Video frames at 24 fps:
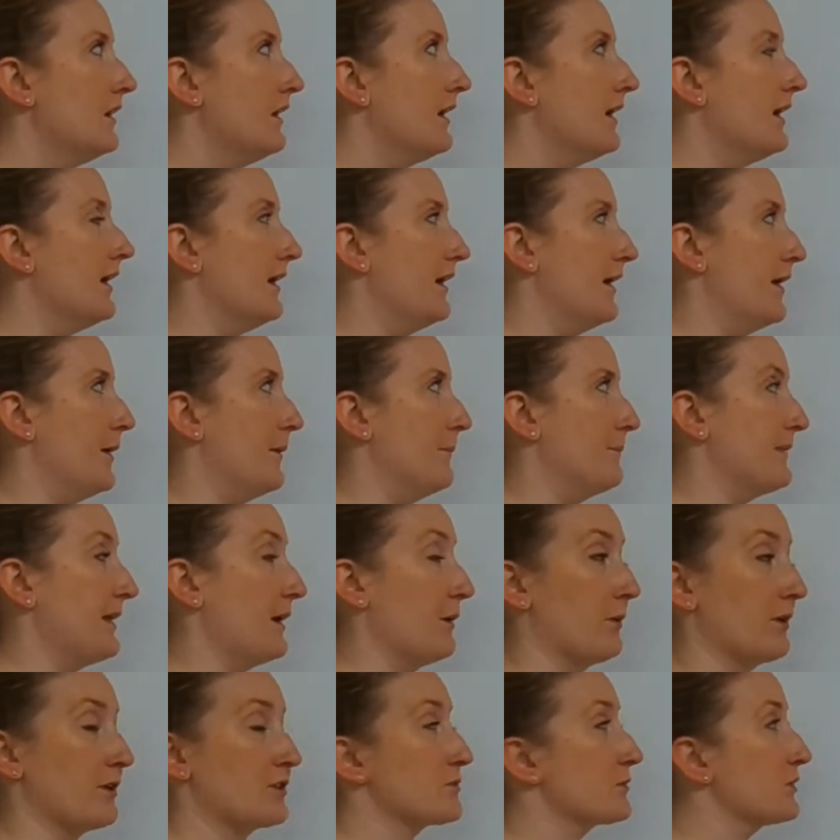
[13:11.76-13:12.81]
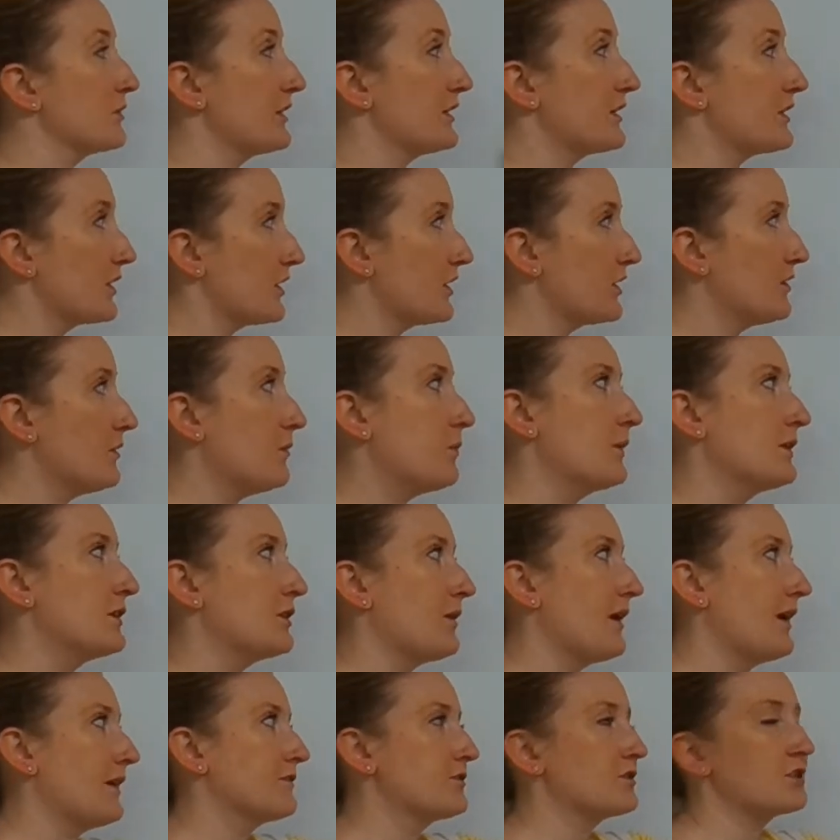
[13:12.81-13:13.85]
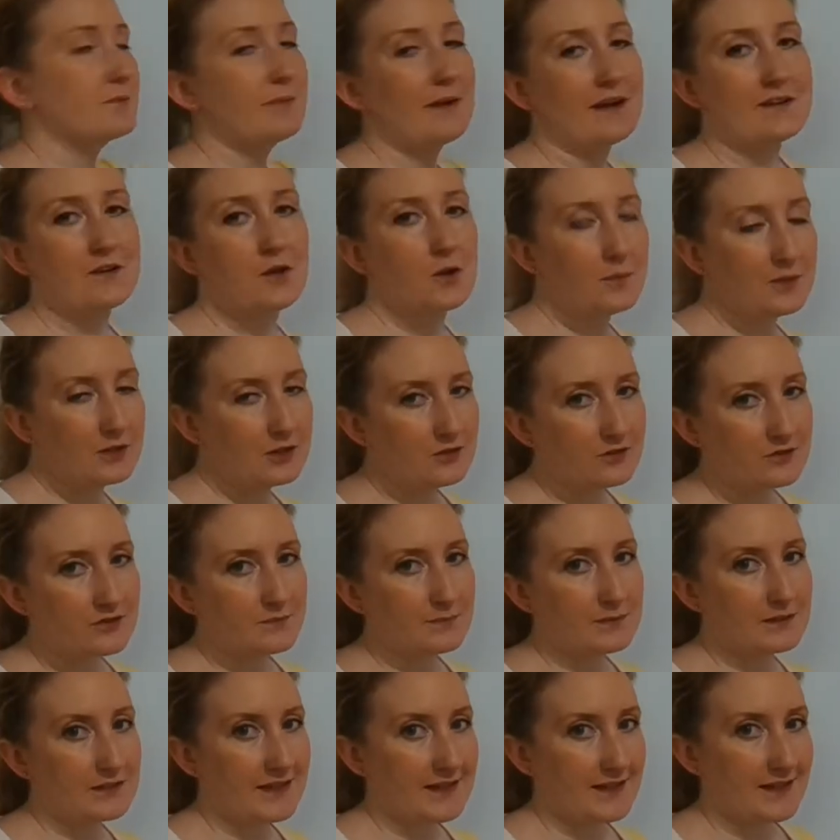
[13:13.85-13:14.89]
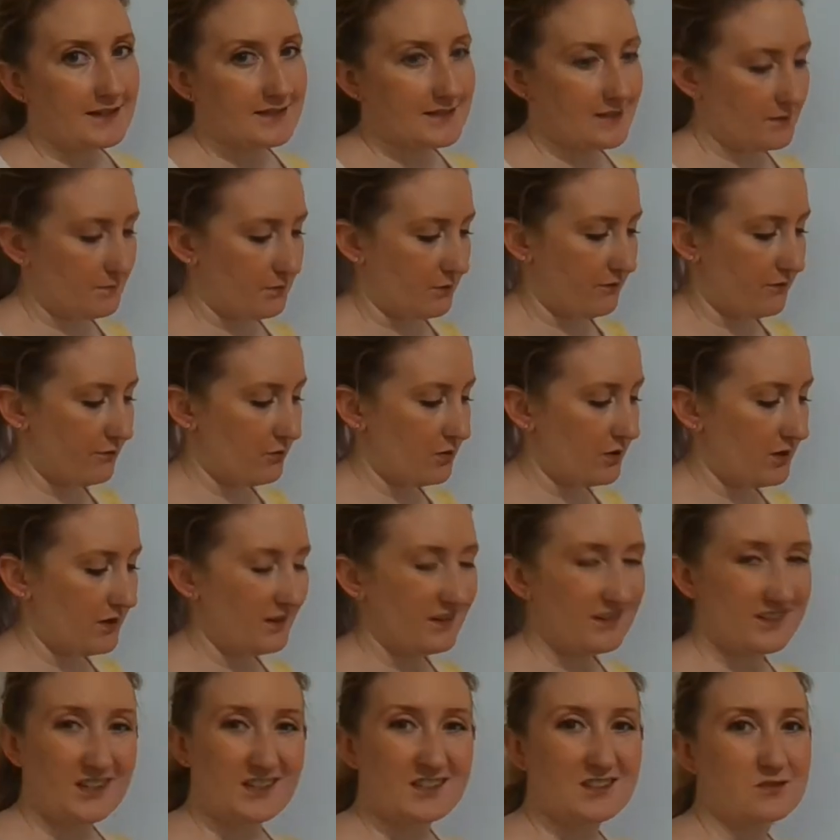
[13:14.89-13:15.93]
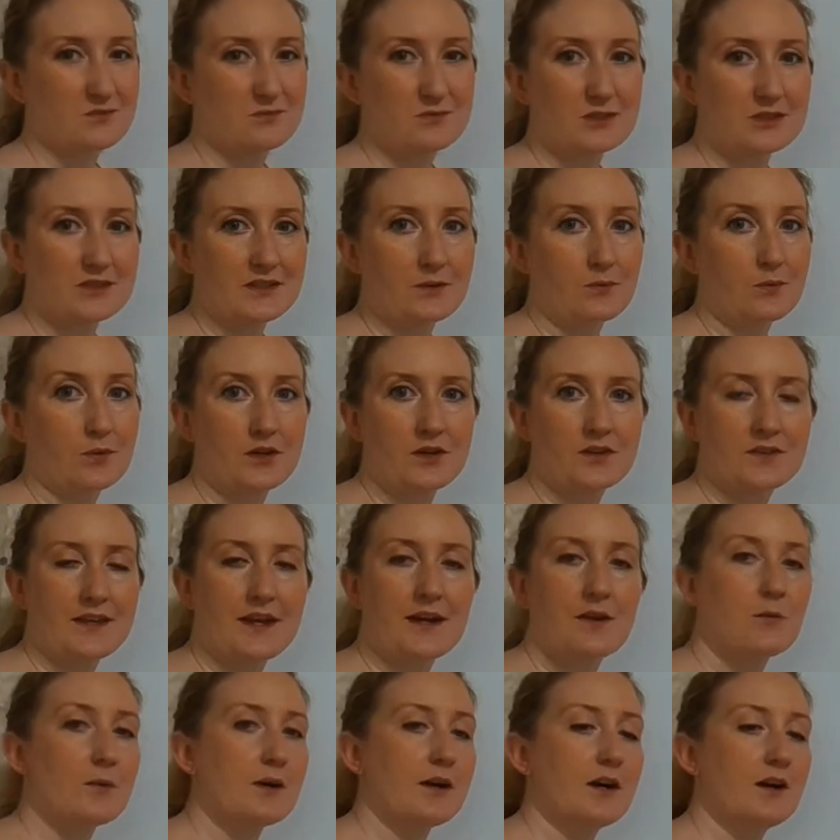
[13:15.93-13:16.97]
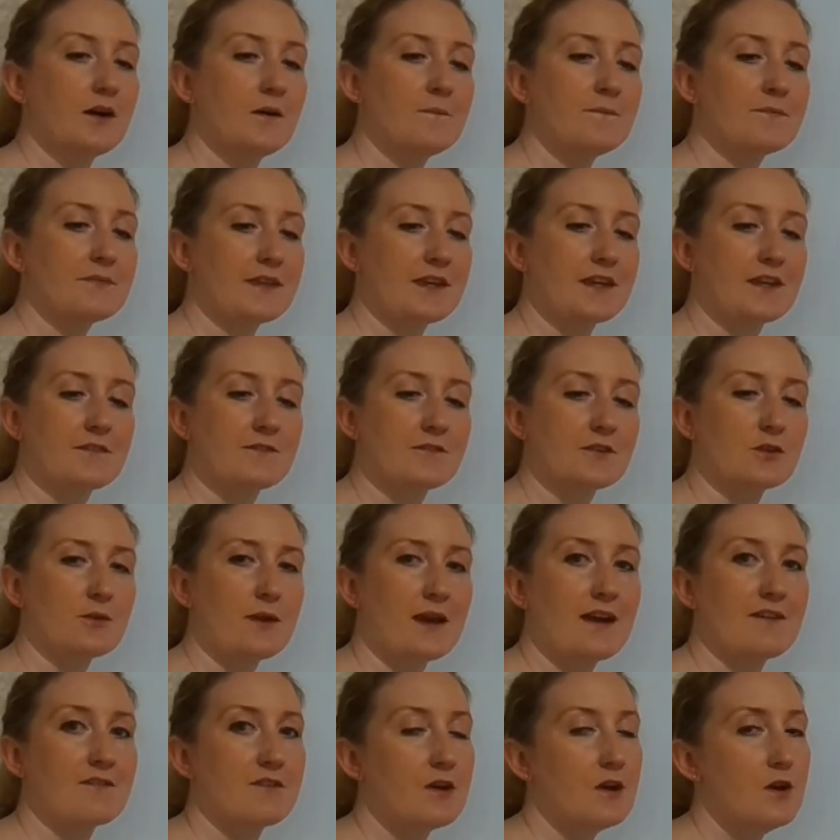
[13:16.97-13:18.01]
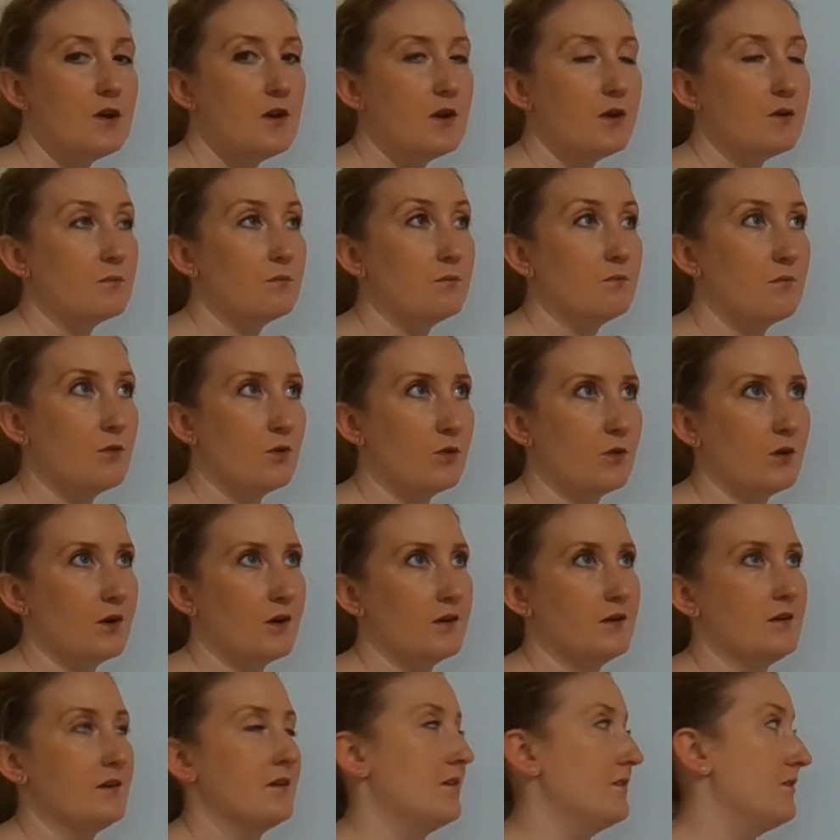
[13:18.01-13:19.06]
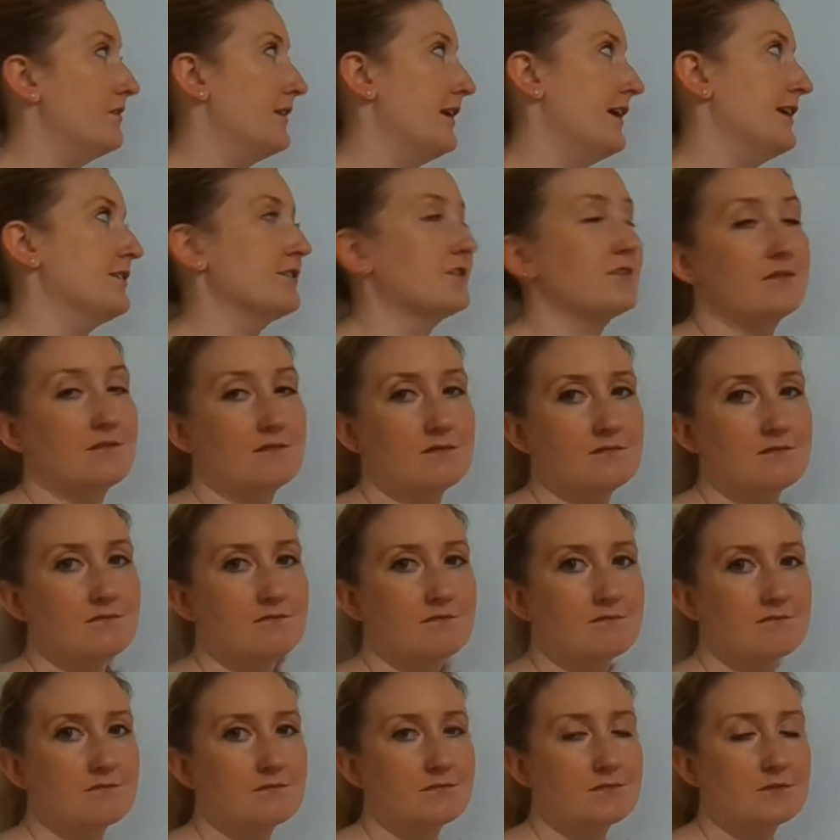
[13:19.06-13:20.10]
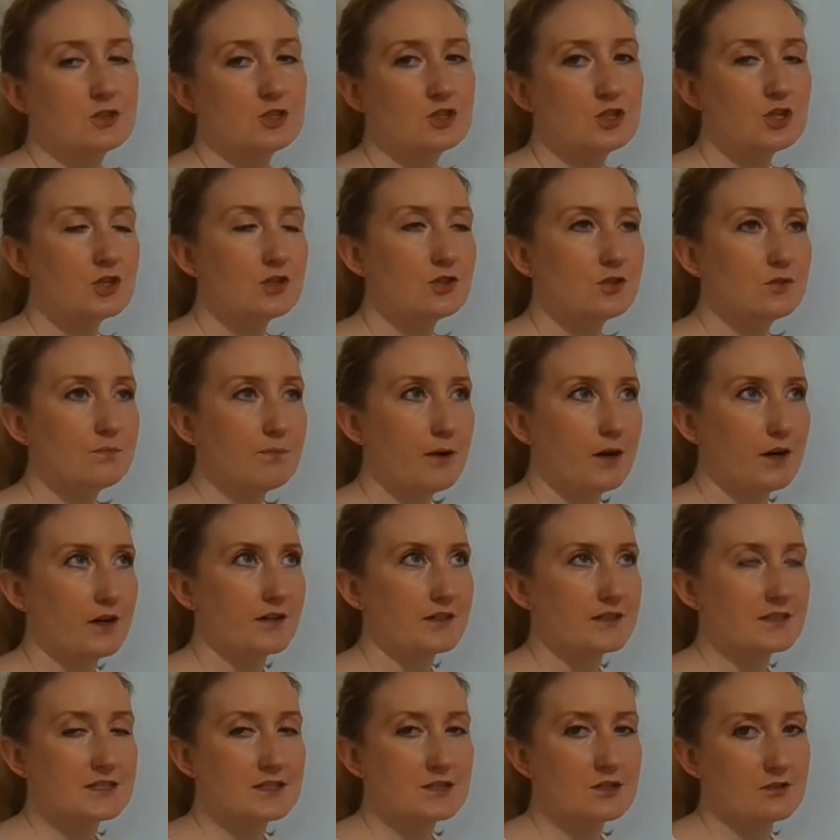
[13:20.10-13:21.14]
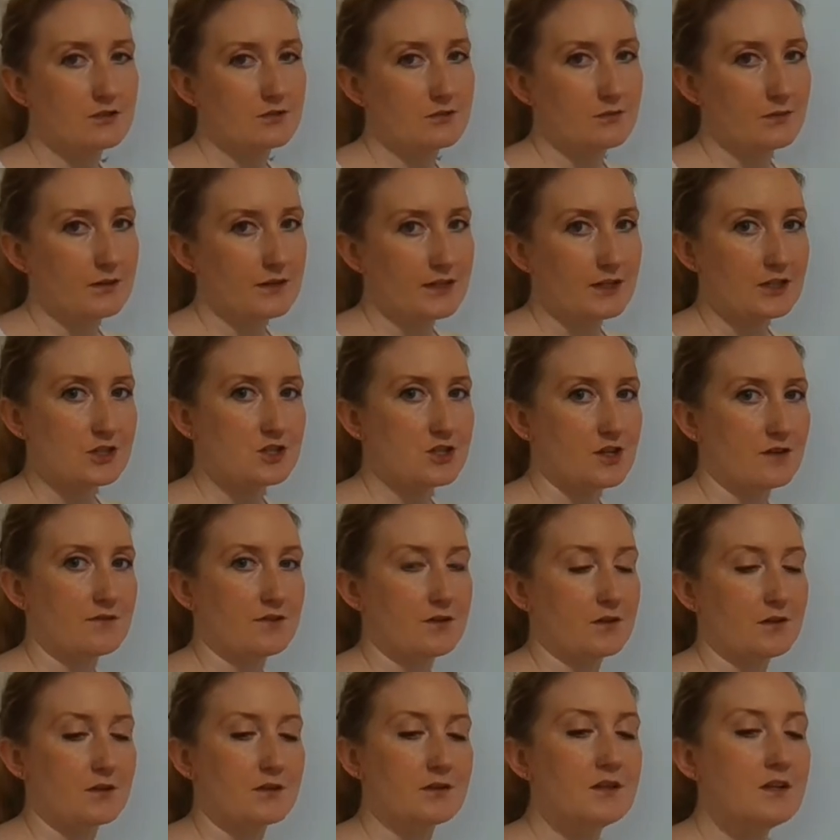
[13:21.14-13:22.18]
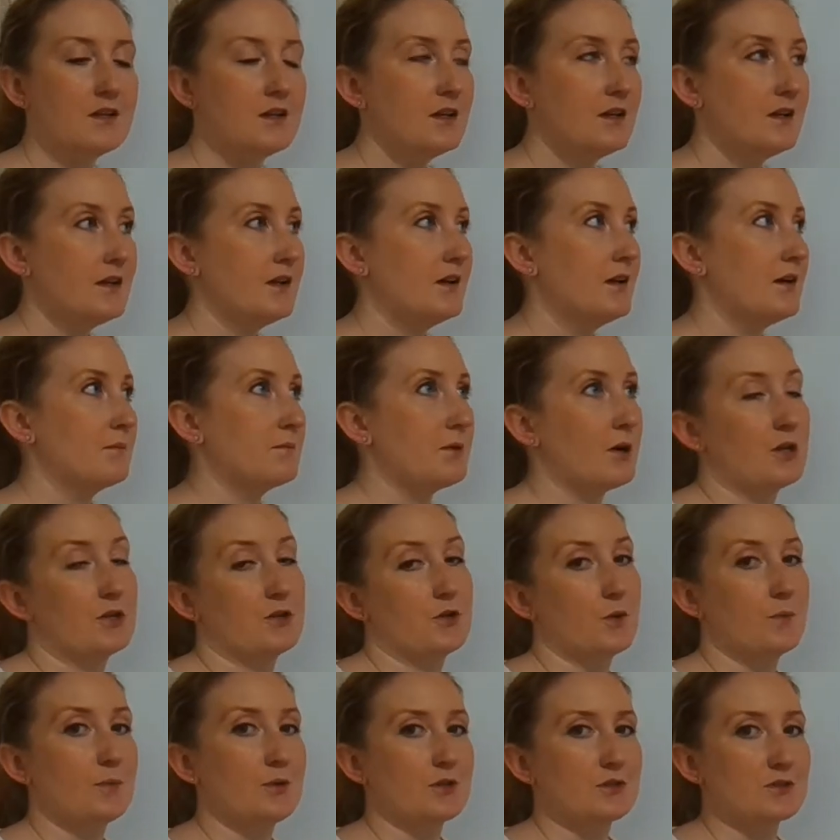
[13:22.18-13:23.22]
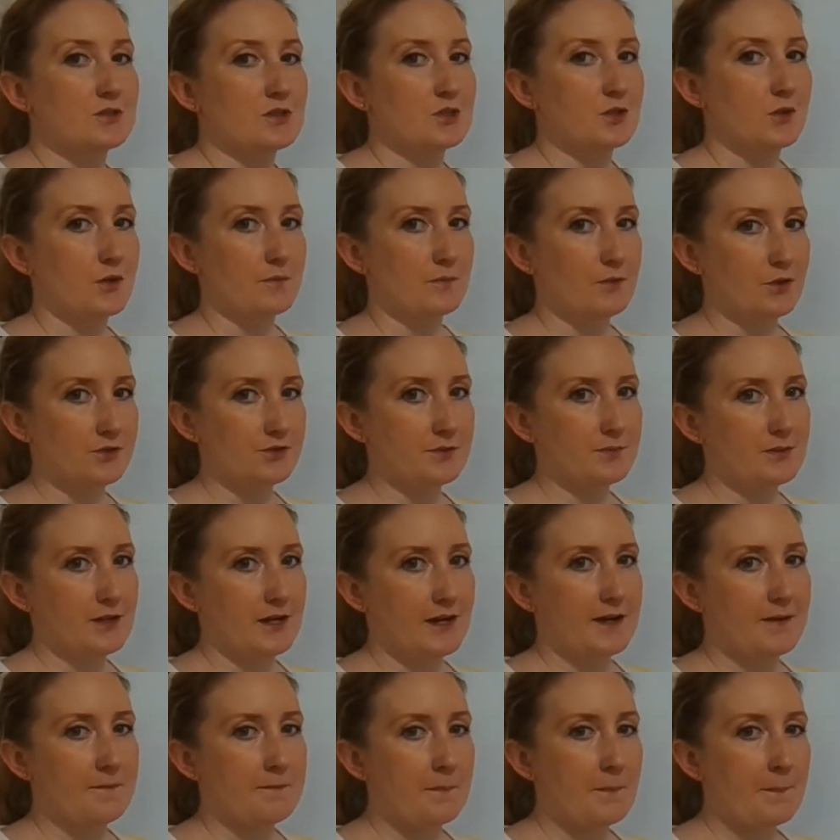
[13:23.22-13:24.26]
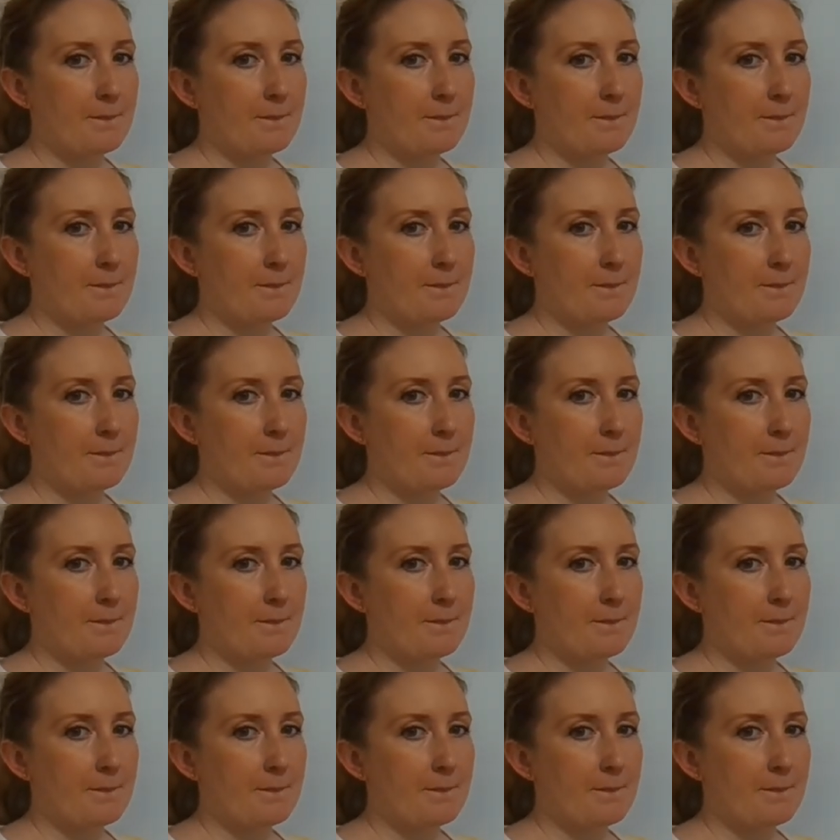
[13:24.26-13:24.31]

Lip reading: It works really good when you have two binomials, but like I said before, it doesn't really work that well if you have more than two parts to each of the polynomials that you are multiplying.